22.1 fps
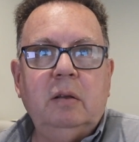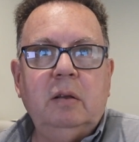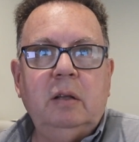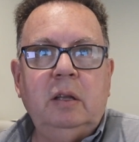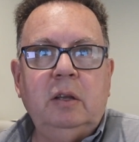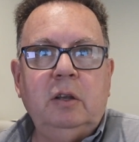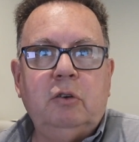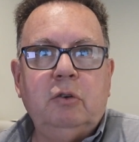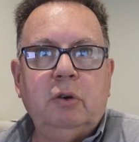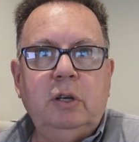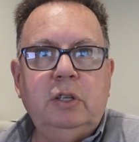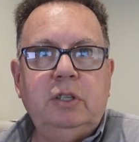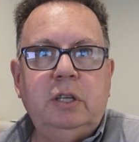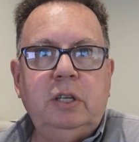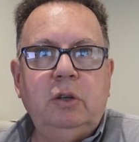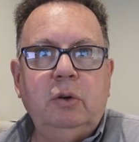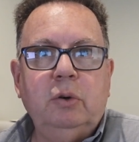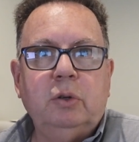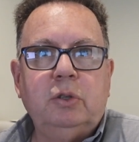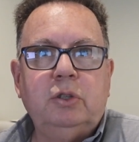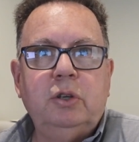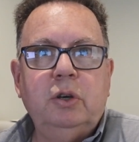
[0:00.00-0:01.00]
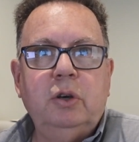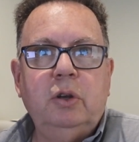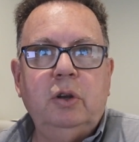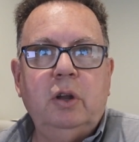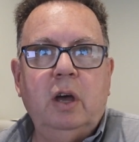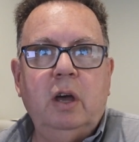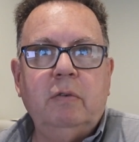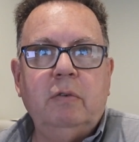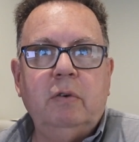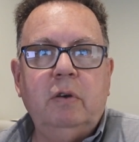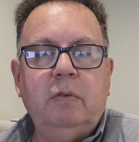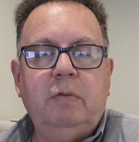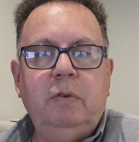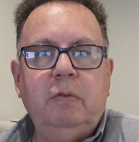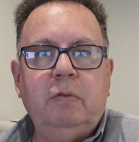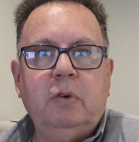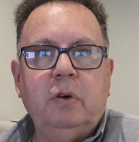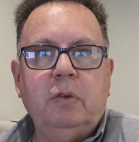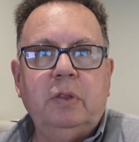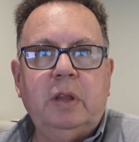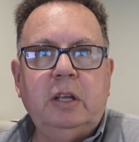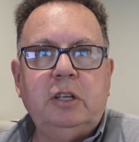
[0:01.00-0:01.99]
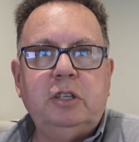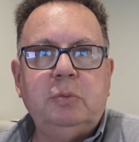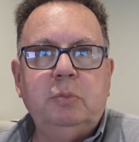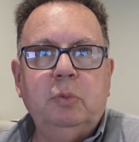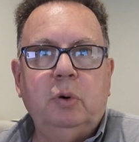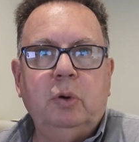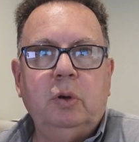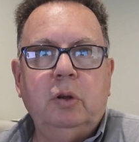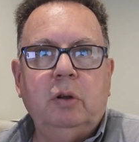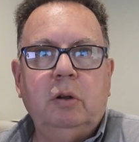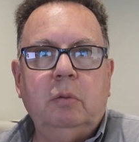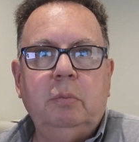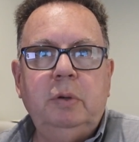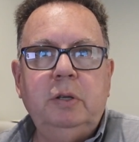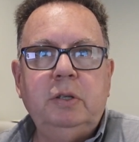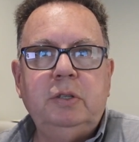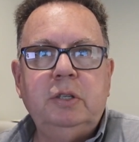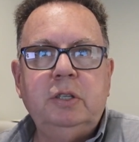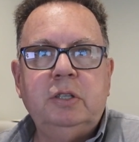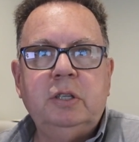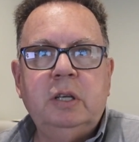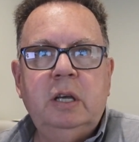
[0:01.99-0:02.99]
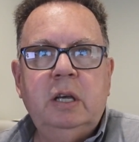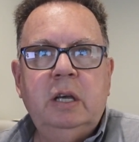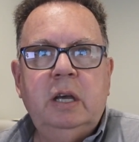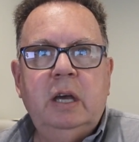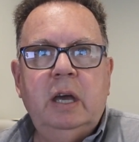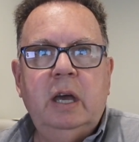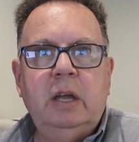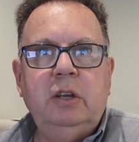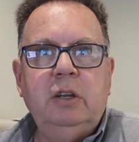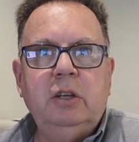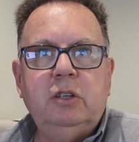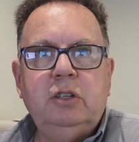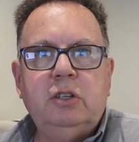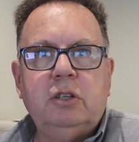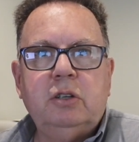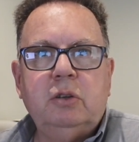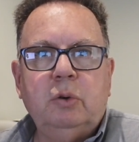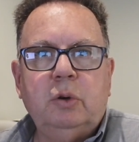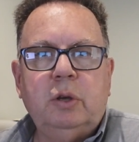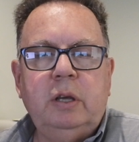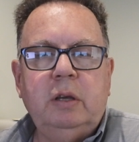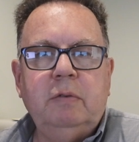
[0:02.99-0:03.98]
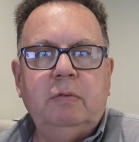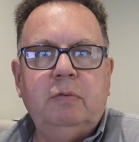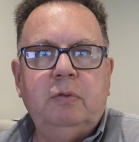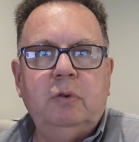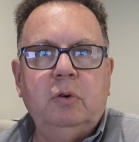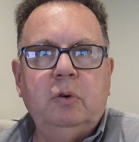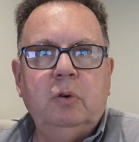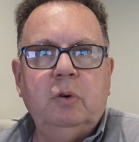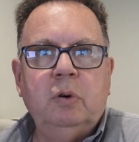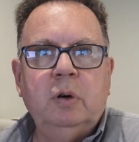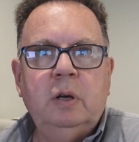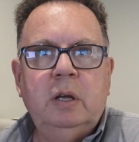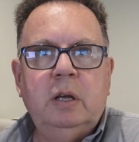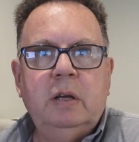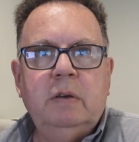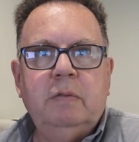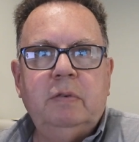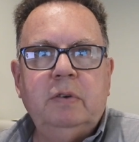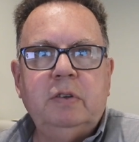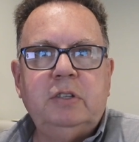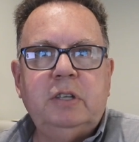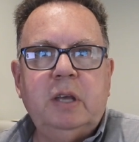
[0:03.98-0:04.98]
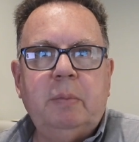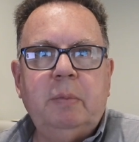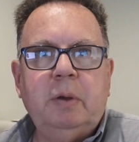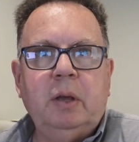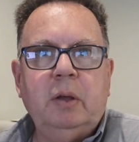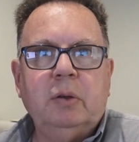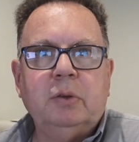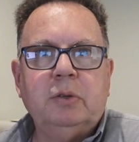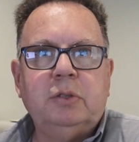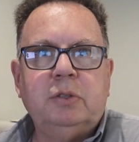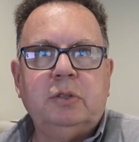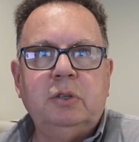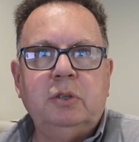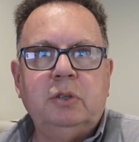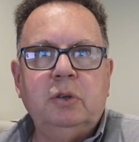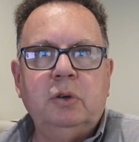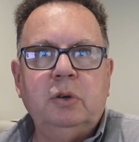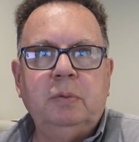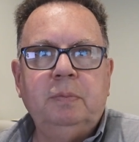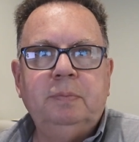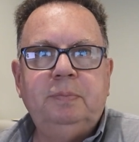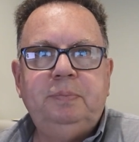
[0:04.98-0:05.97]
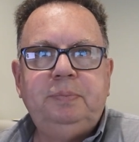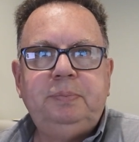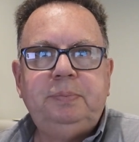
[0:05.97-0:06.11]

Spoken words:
increasing your turnover if you've got that small little business and you're just looking for something else to do.